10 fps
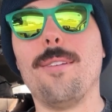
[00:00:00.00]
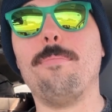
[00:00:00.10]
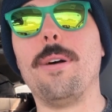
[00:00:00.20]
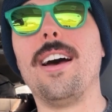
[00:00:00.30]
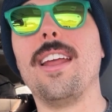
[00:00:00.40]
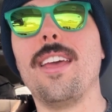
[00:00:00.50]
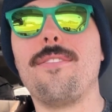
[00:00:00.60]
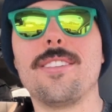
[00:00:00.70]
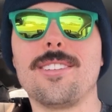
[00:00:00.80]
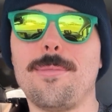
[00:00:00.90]
but if
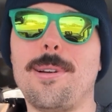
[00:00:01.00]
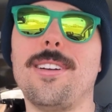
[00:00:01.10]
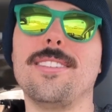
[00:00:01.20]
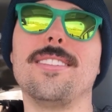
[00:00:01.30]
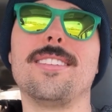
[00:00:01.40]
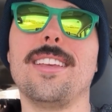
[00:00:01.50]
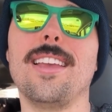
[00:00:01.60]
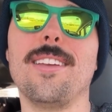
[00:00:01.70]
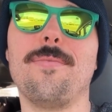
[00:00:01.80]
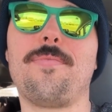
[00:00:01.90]
it's an
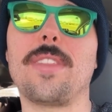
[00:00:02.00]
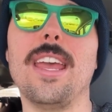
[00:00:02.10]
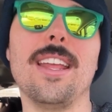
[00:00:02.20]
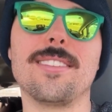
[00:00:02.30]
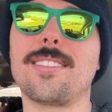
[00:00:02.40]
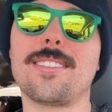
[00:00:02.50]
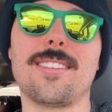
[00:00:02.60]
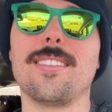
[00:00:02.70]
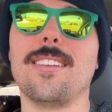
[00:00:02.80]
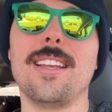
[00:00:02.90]
emergency,
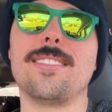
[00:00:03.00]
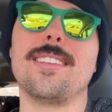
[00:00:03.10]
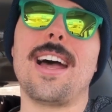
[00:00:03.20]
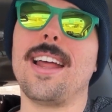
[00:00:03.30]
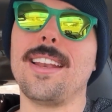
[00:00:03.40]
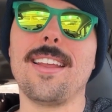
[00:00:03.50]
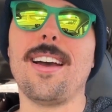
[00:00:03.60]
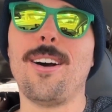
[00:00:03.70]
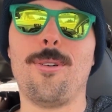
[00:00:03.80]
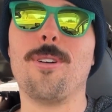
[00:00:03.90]
it's not
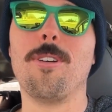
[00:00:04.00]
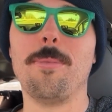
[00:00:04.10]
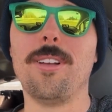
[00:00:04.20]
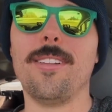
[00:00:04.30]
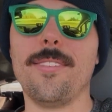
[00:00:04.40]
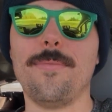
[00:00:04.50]
a horrible